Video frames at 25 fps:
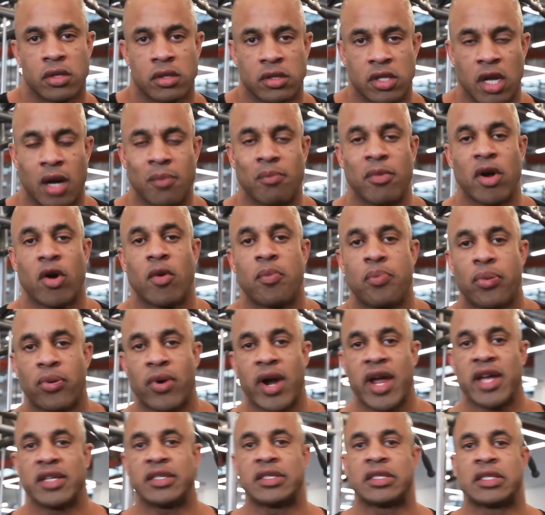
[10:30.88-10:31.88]
dumbbell
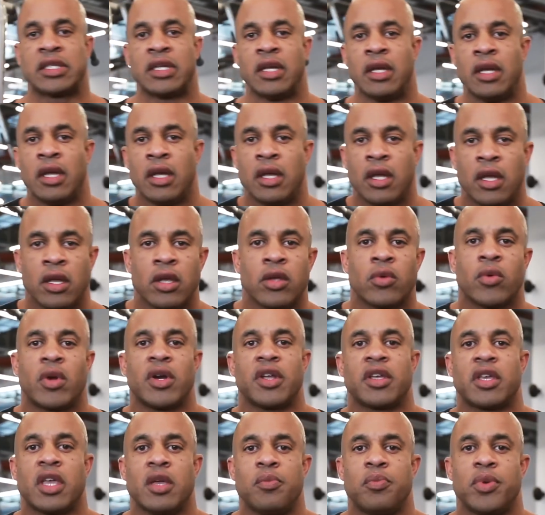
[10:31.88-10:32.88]
press,
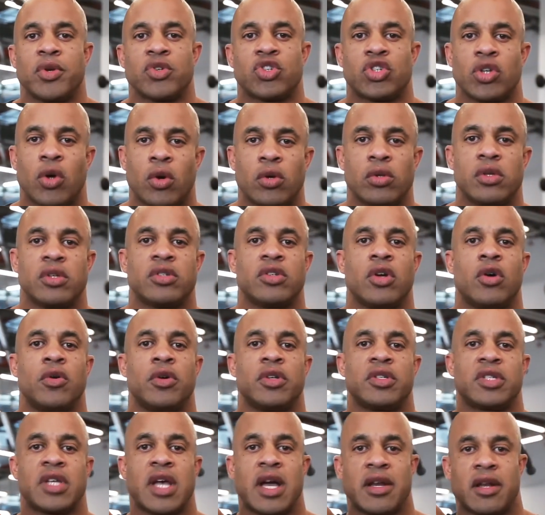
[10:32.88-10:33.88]
want to keep your shoulders
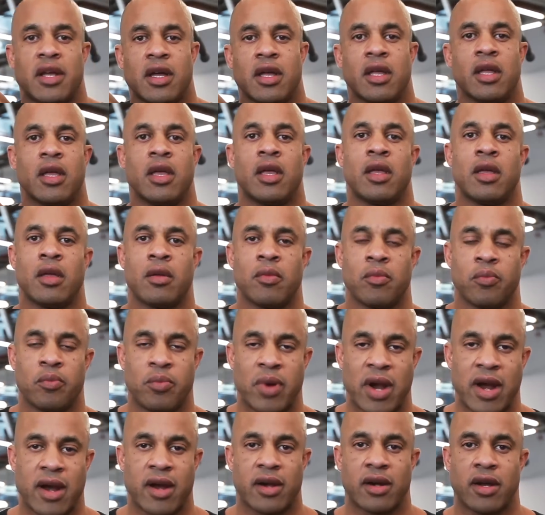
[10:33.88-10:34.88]
always kind of
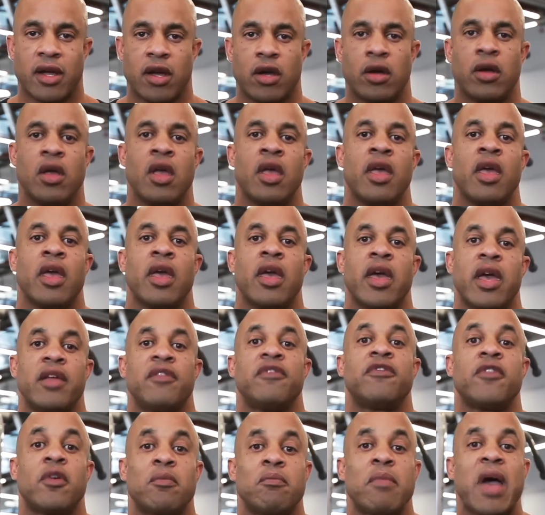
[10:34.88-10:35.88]
parallel,
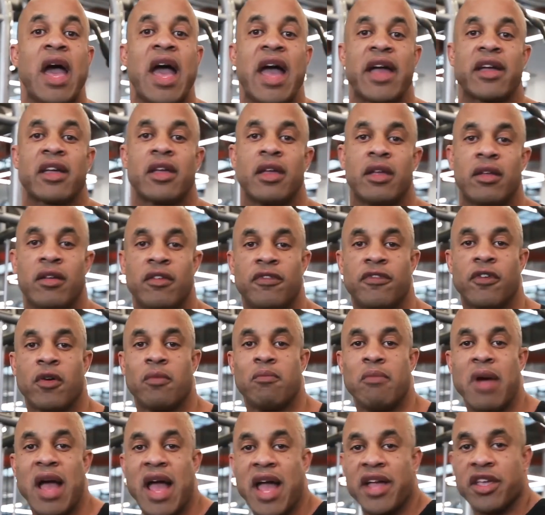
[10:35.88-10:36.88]
and for back,
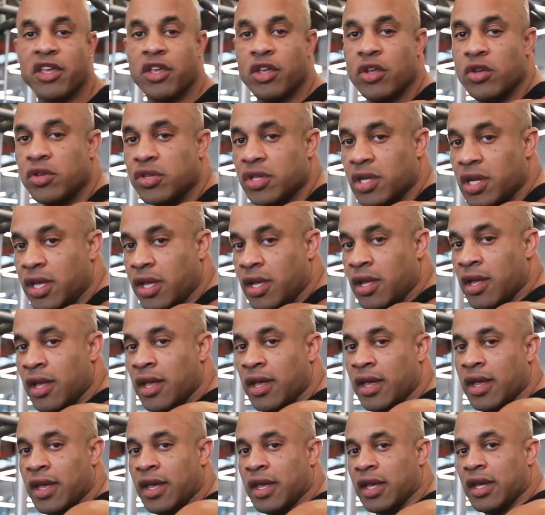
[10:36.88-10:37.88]
usually
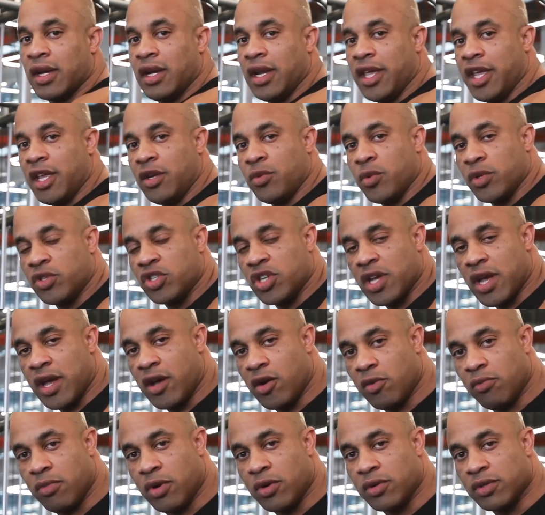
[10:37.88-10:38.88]
lead with your
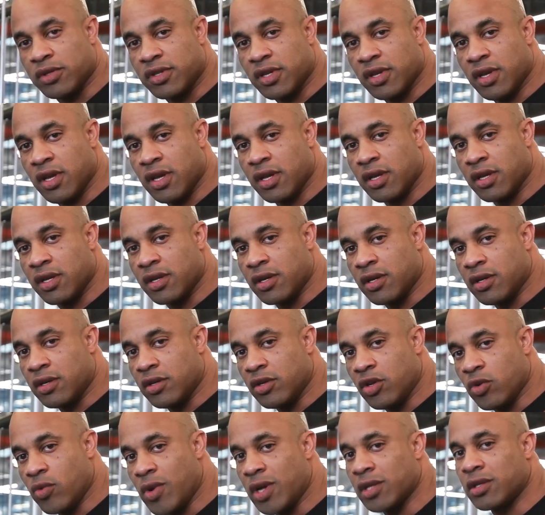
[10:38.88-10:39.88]
elbows. You know,
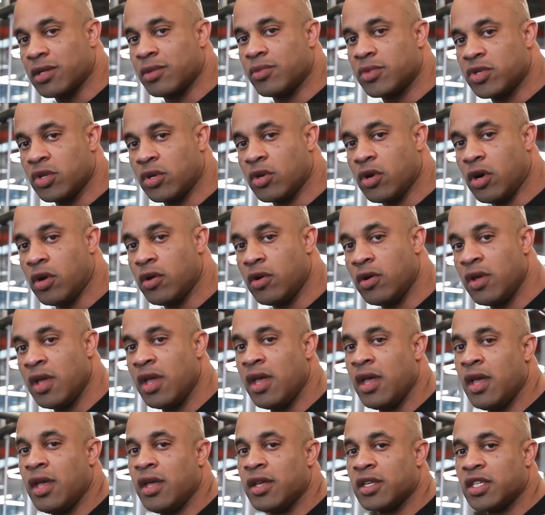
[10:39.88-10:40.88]
you want them to go
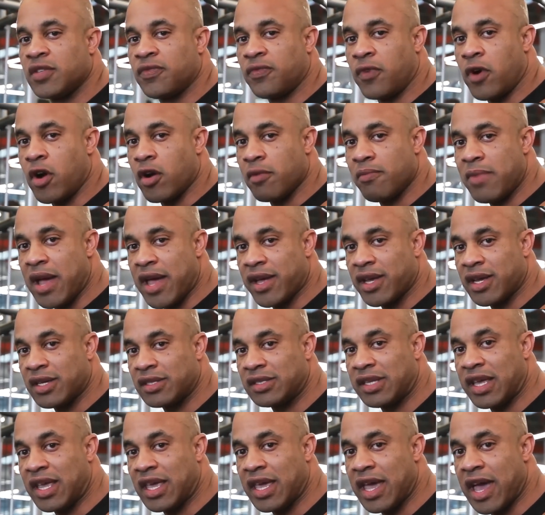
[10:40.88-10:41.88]
as far back
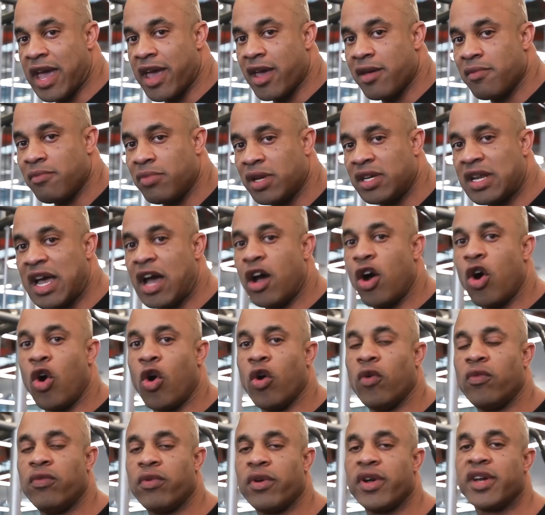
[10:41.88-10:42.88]
as they can, but not
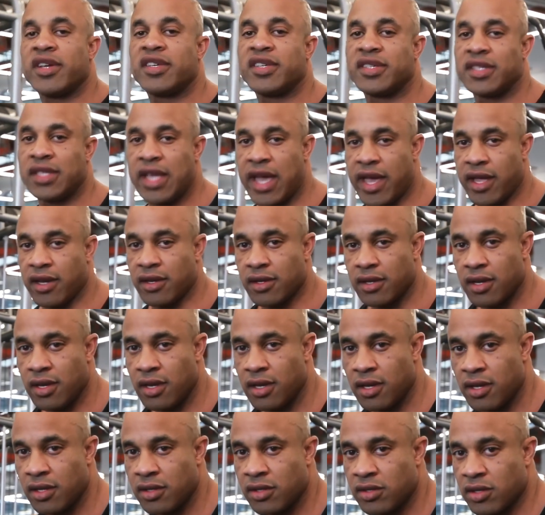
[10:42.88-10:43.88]
overextend.
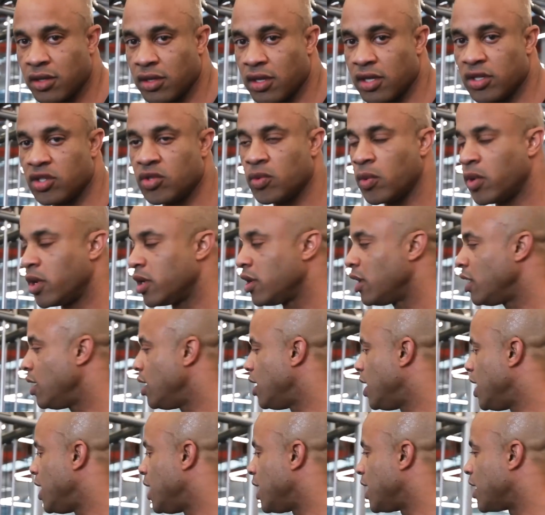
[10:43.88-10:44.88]
So this one,
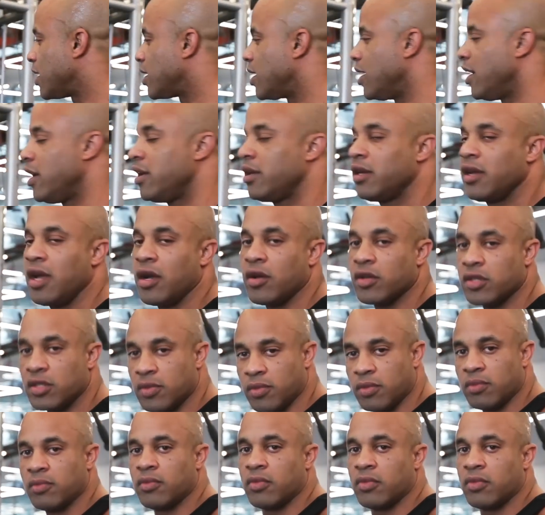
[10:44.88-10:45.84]
again, I was